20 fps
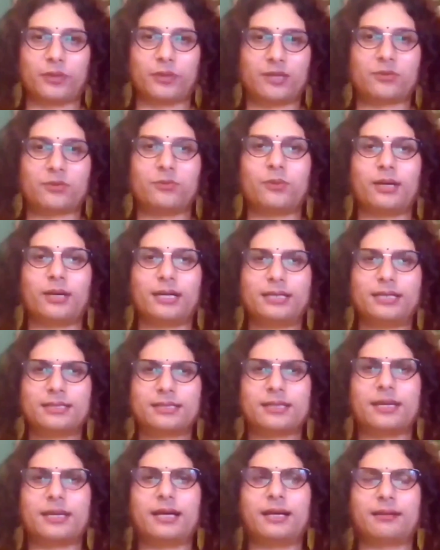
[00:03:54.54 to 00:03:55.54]
it
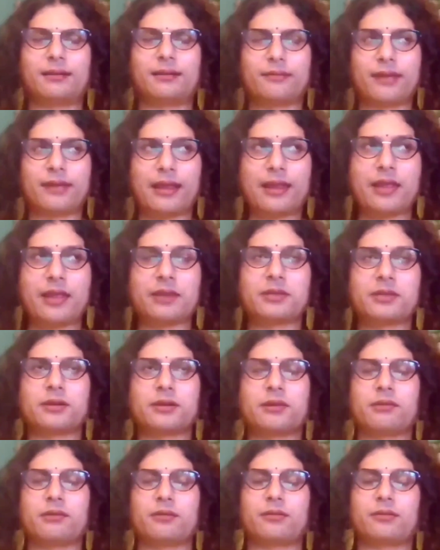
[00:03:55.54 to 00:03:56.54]
was a really
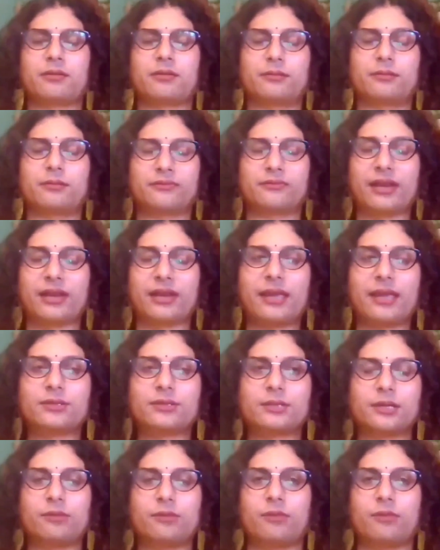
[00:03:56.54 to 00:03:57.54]
interior
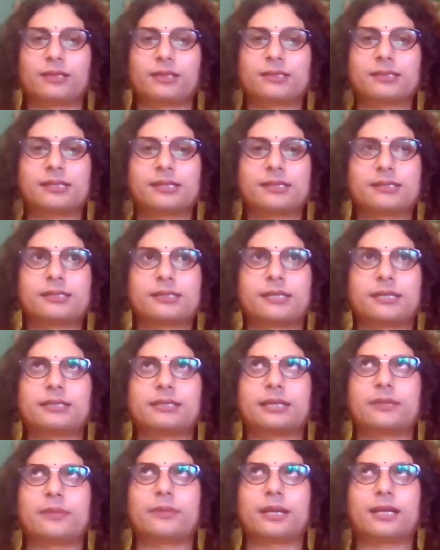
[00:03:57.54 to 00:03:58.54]
village in one sense, that
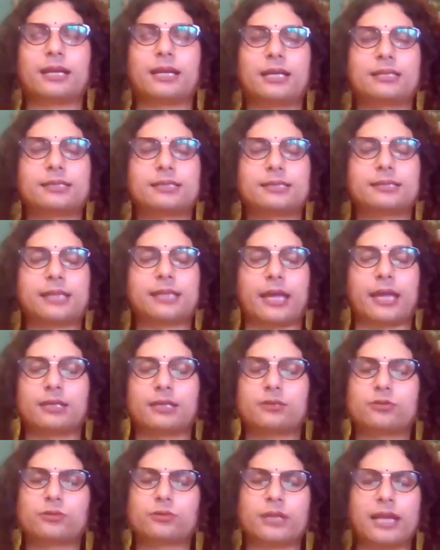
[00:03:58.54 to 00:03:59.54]
till my class
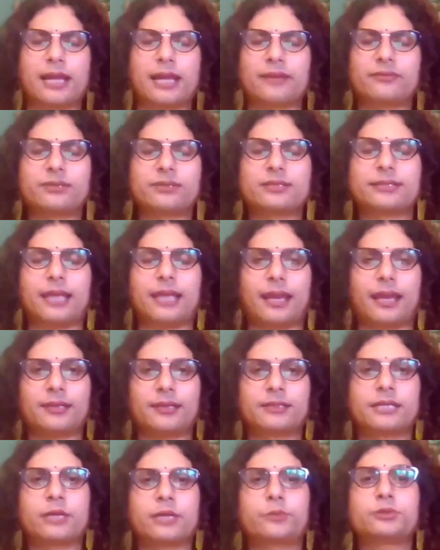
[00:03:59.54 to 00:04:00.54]
10 to 11
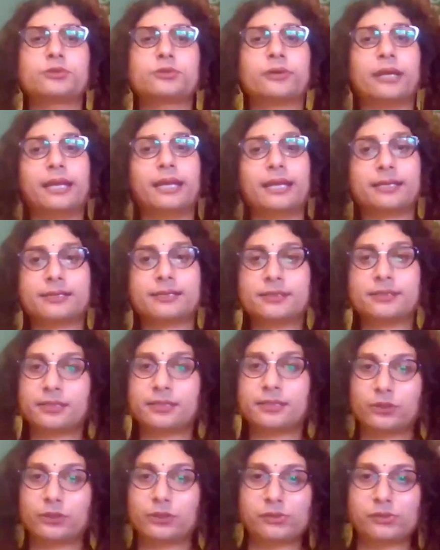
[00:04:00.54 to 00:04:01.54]
standard, there was no
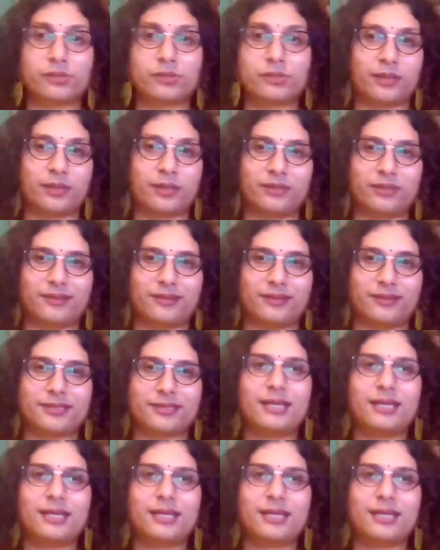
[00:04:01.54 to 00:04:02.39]
electricity also in my village.